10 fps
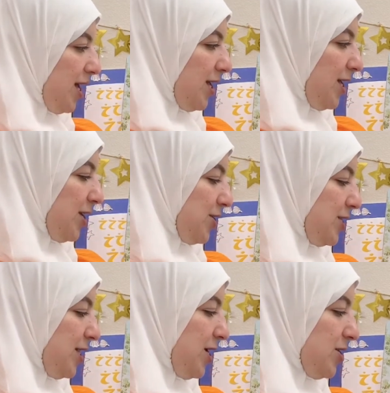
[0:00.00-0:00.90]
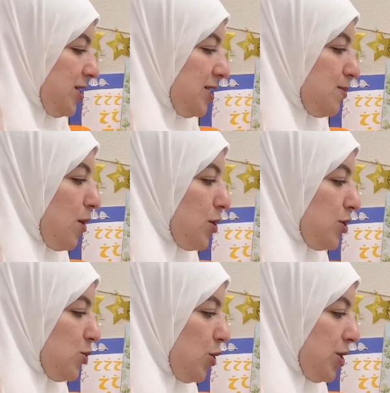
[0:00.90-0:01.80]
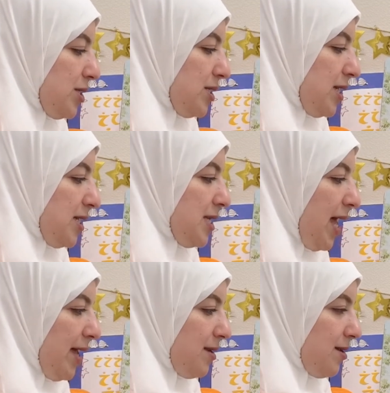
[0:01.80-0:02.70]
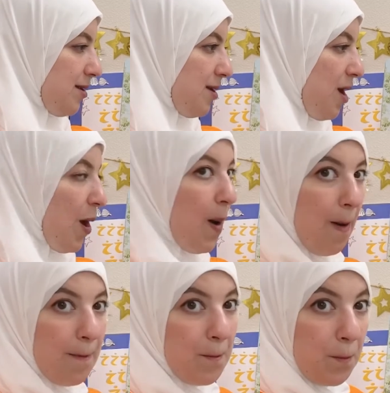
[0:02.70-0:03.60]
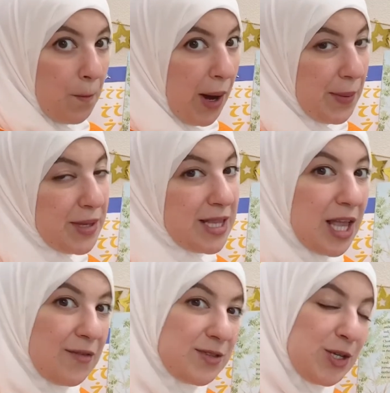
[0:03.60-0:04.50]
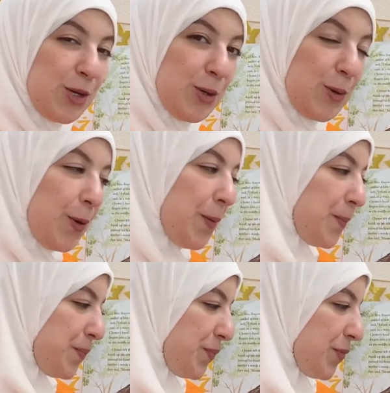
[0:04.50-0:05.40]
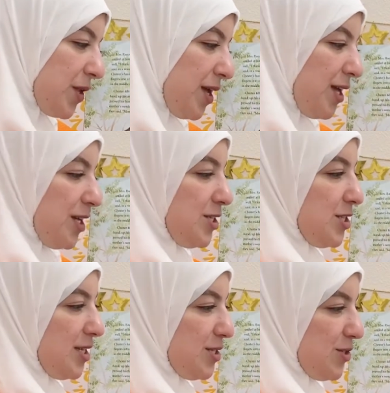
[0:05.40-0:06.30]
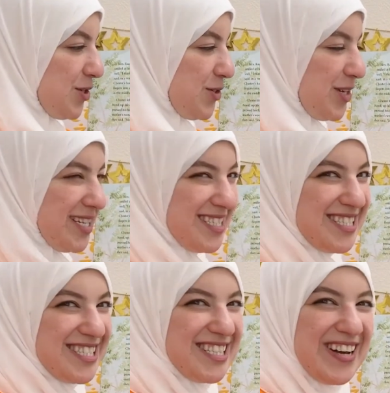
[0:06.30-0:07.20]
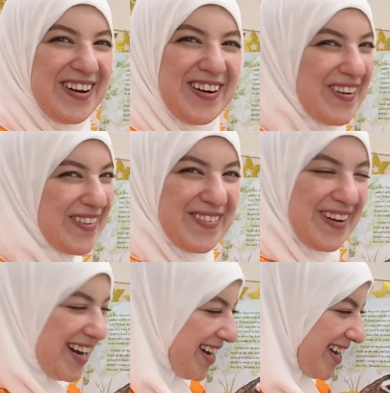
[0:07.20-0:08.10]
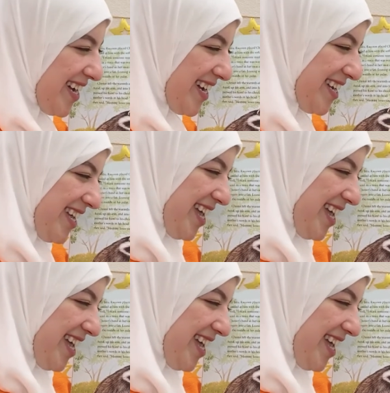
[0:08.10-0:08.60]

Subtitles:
he could hear his mother's words in his head. Mommy loves you. Chester grinned so wide.